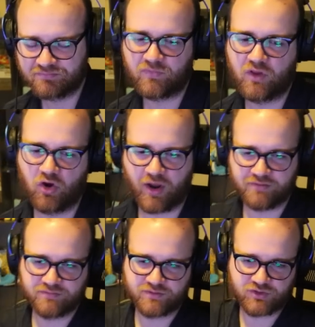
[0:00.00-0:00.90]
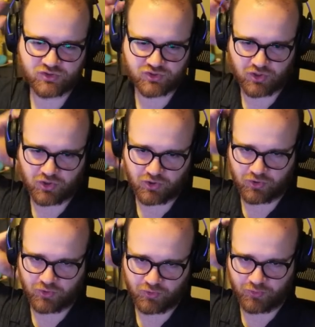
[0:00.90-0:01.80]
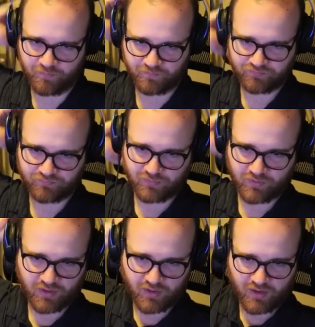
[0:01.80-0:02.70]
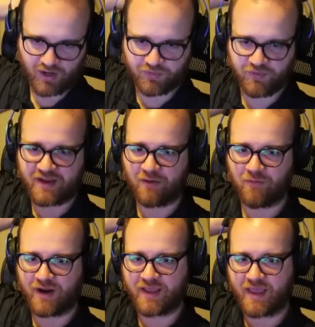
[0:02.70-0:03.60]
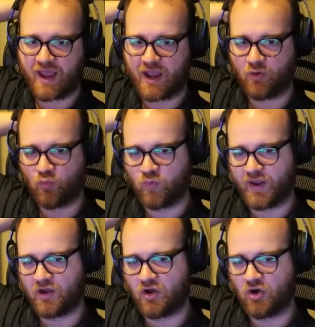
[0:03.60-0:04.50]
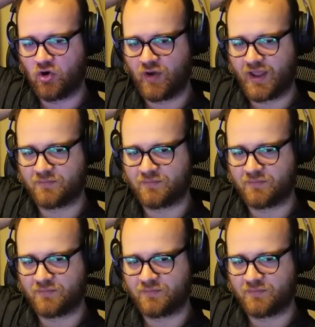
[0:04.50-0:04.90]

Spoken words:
Okay, so I think I want to get Widow and